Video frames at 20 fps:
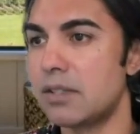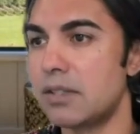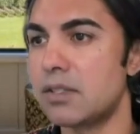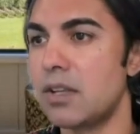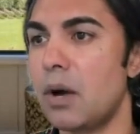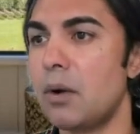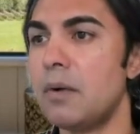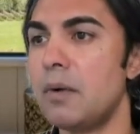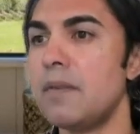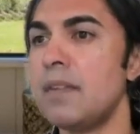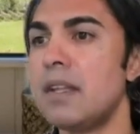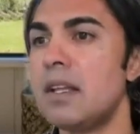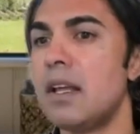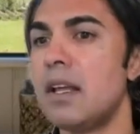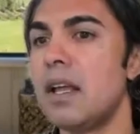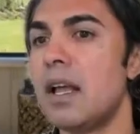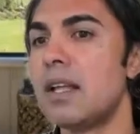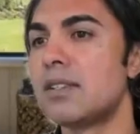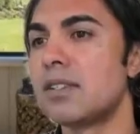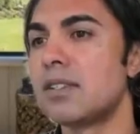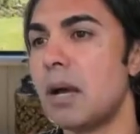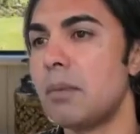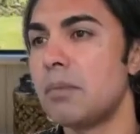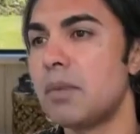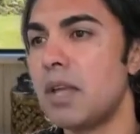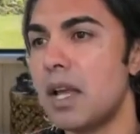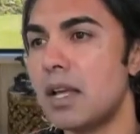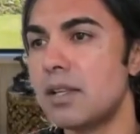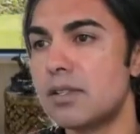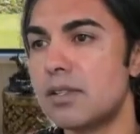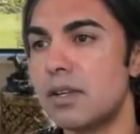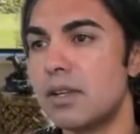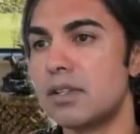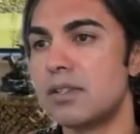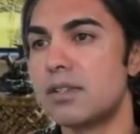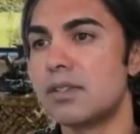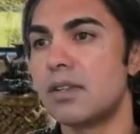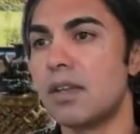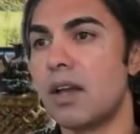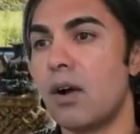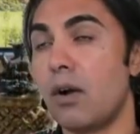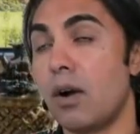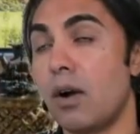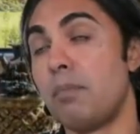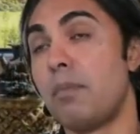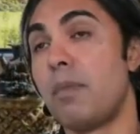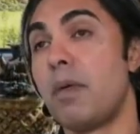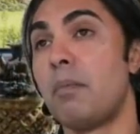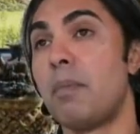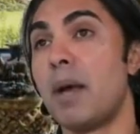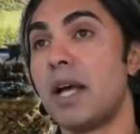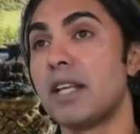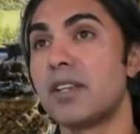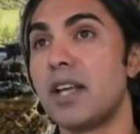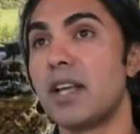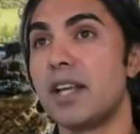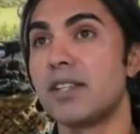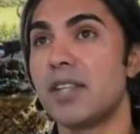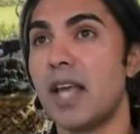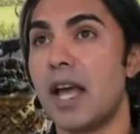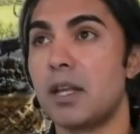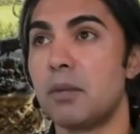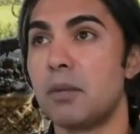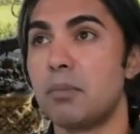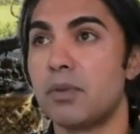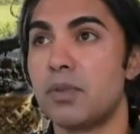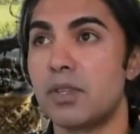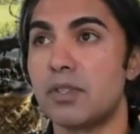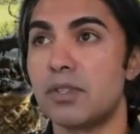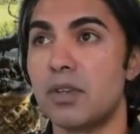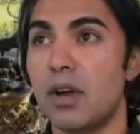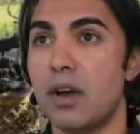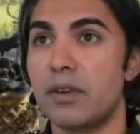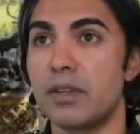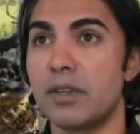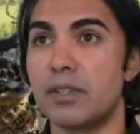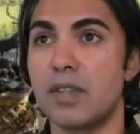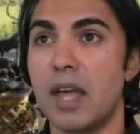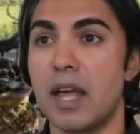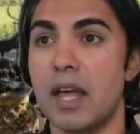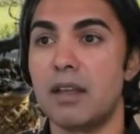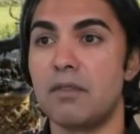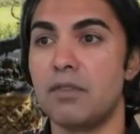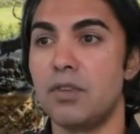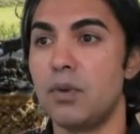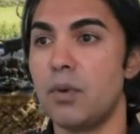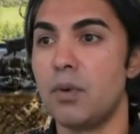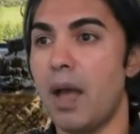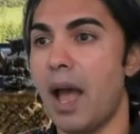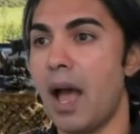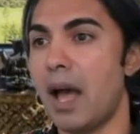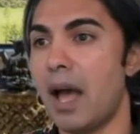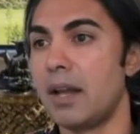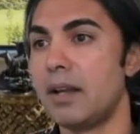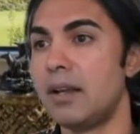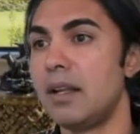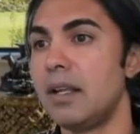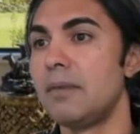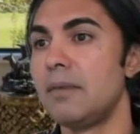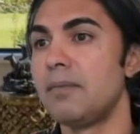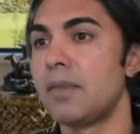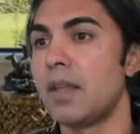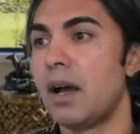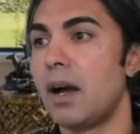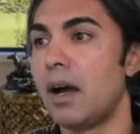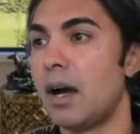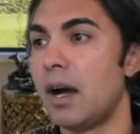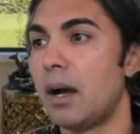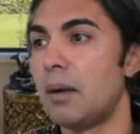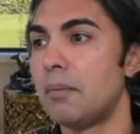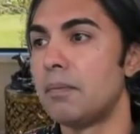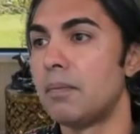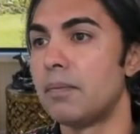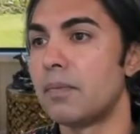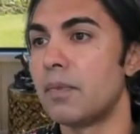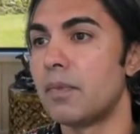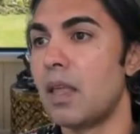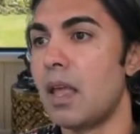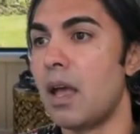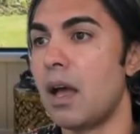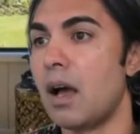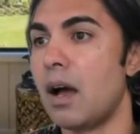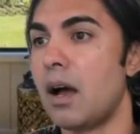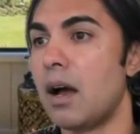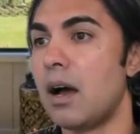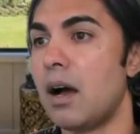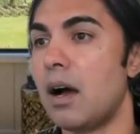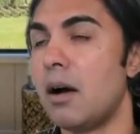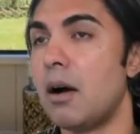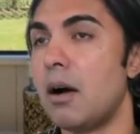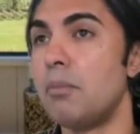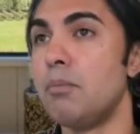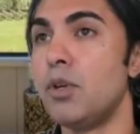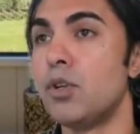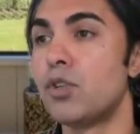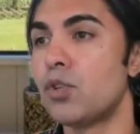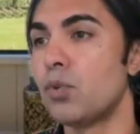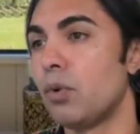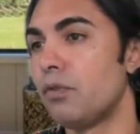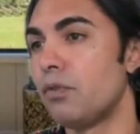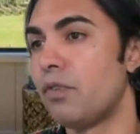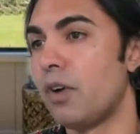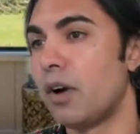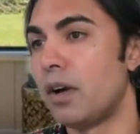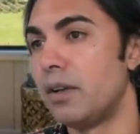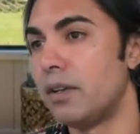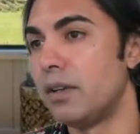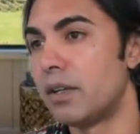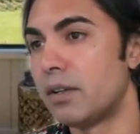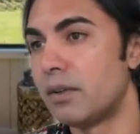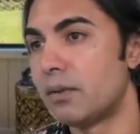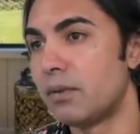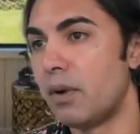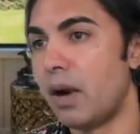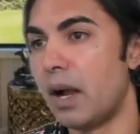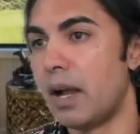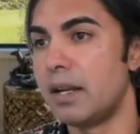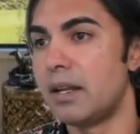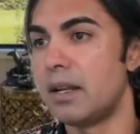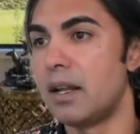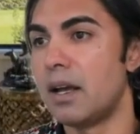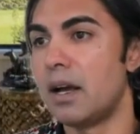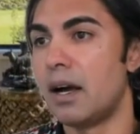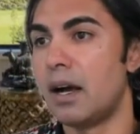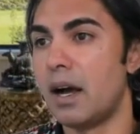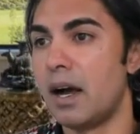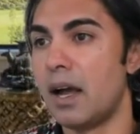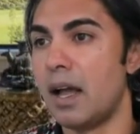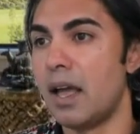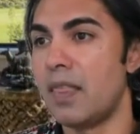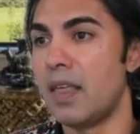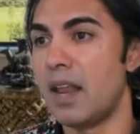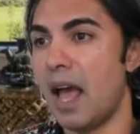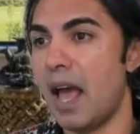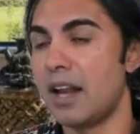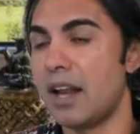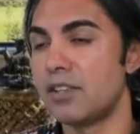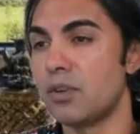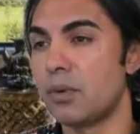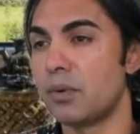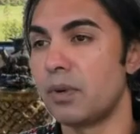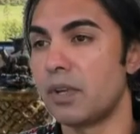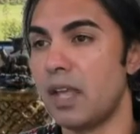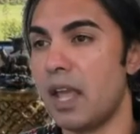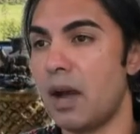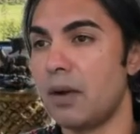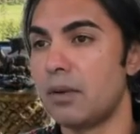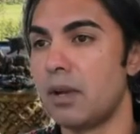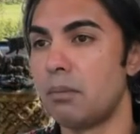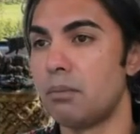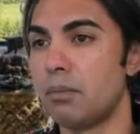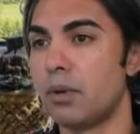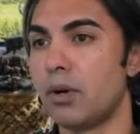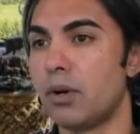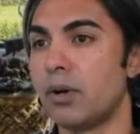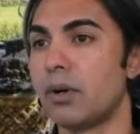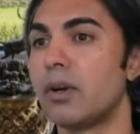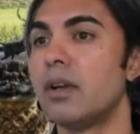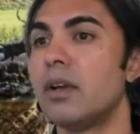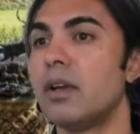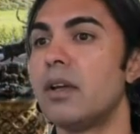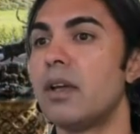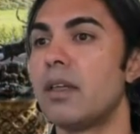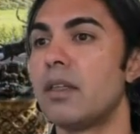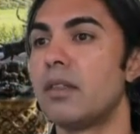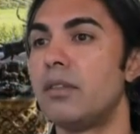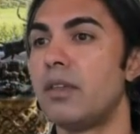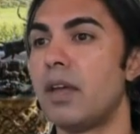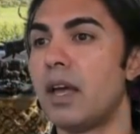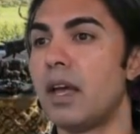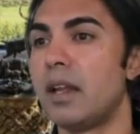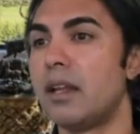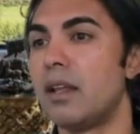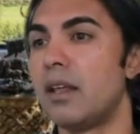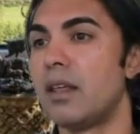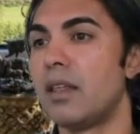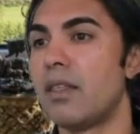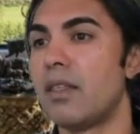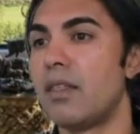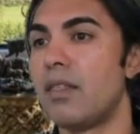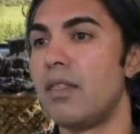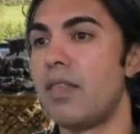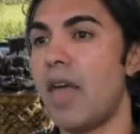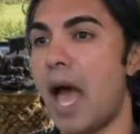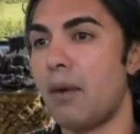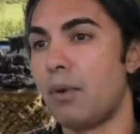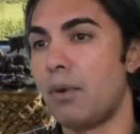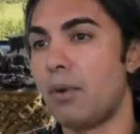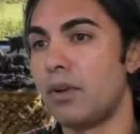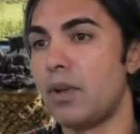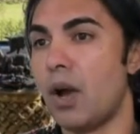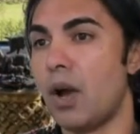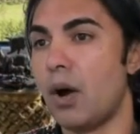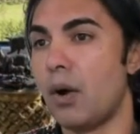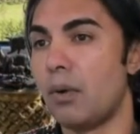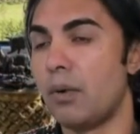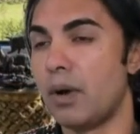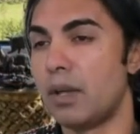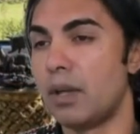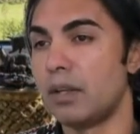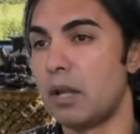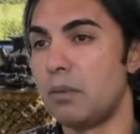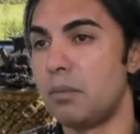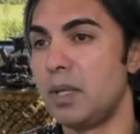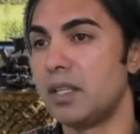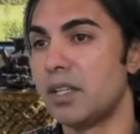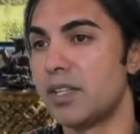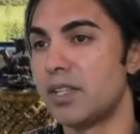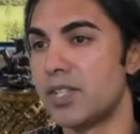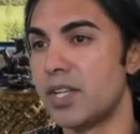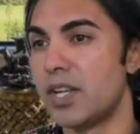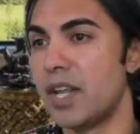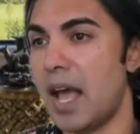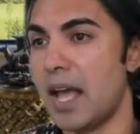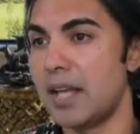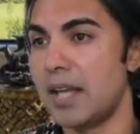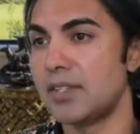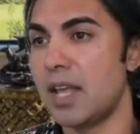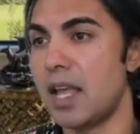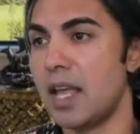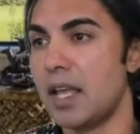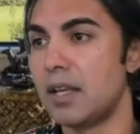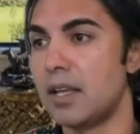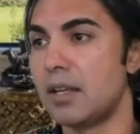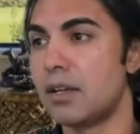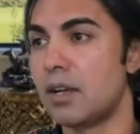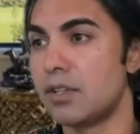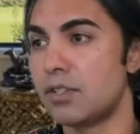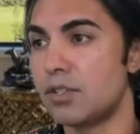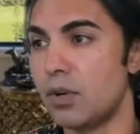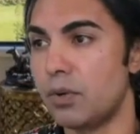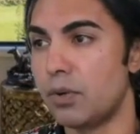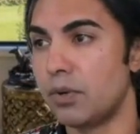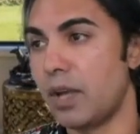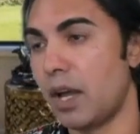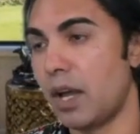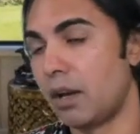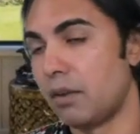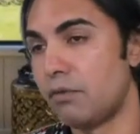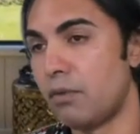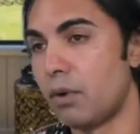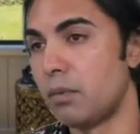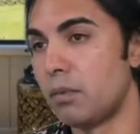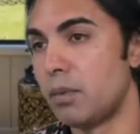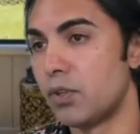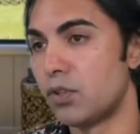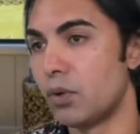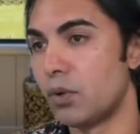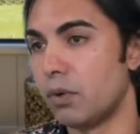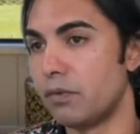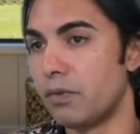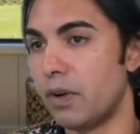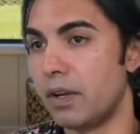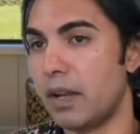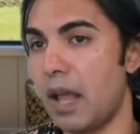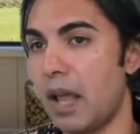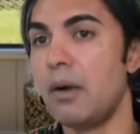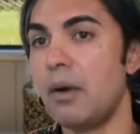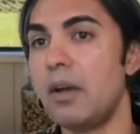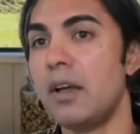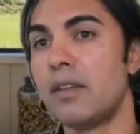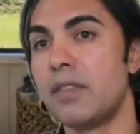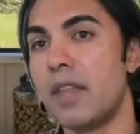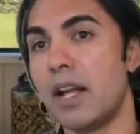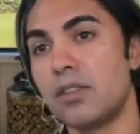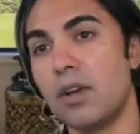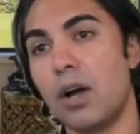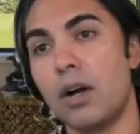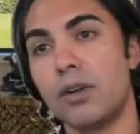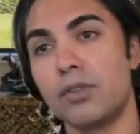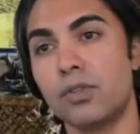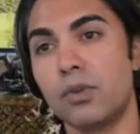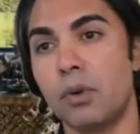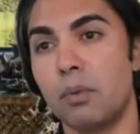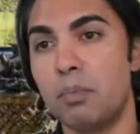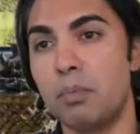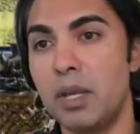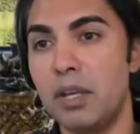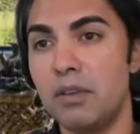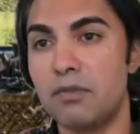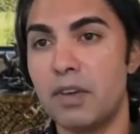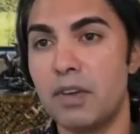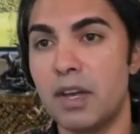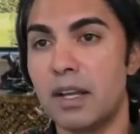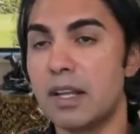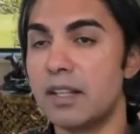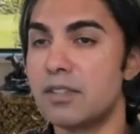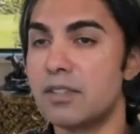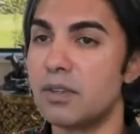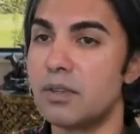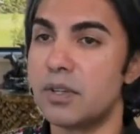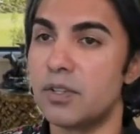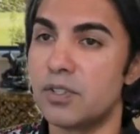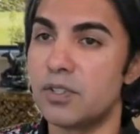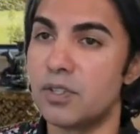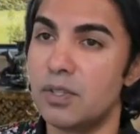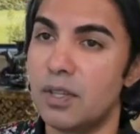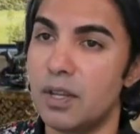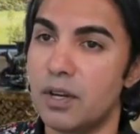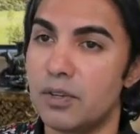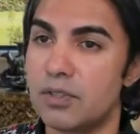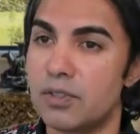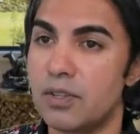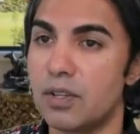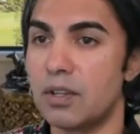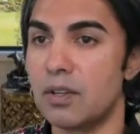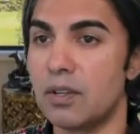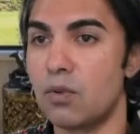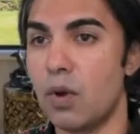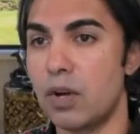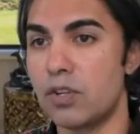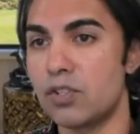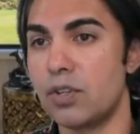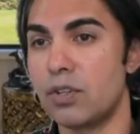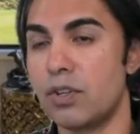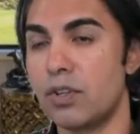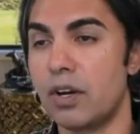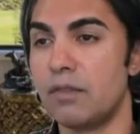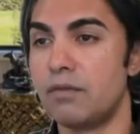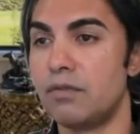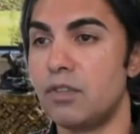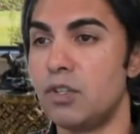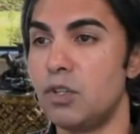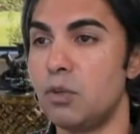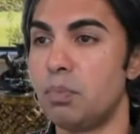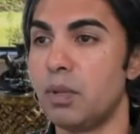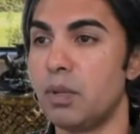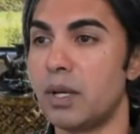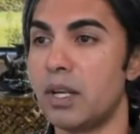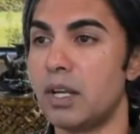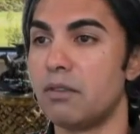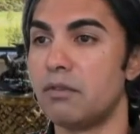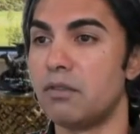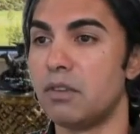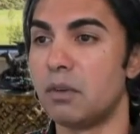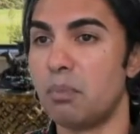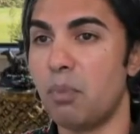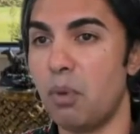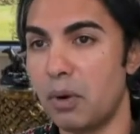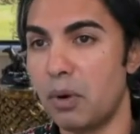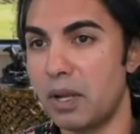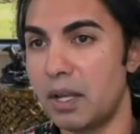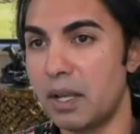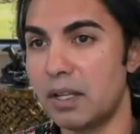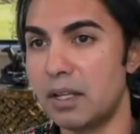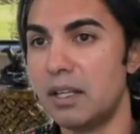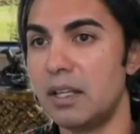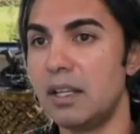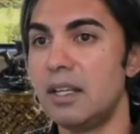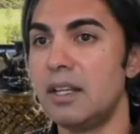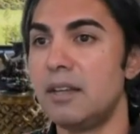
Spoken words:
So in some cases, or the best case I can put this on is that if you had a mutual fund, right, that had its own account number, then that would be listed as a custodial account, a foreign mutual fund. Now, that's also a PFIC, and so there's a question there of duplicative reporting.